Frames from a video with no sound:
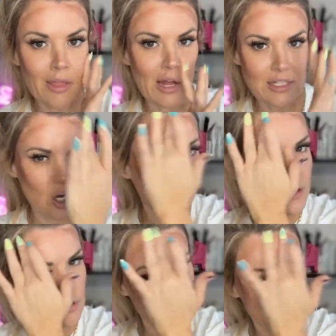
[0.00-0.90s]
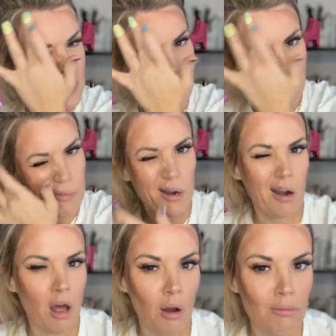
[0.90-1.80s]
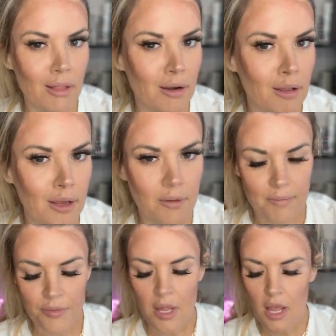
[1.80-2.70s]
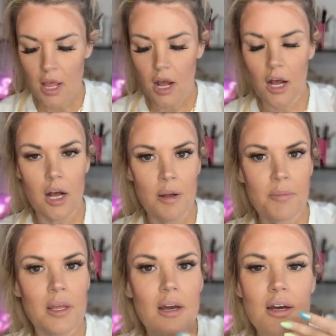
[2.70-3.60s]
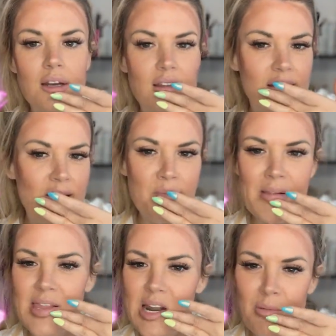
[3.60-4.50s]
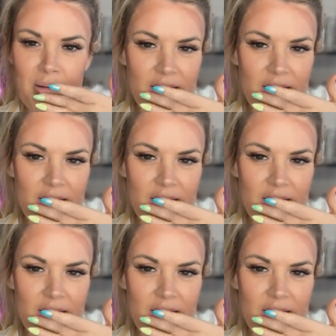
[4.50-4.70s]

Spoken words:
That's all we're doing. Slap it on all willy-nilly. Under the lip a little